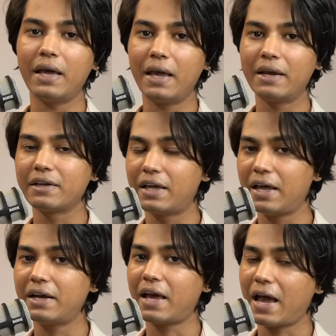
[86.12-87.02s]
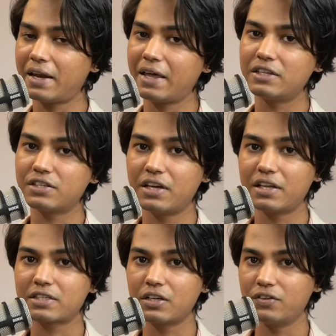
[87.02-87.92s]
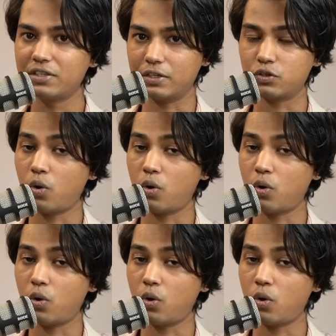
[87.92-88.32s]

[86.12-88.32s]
in GATE and engineering services,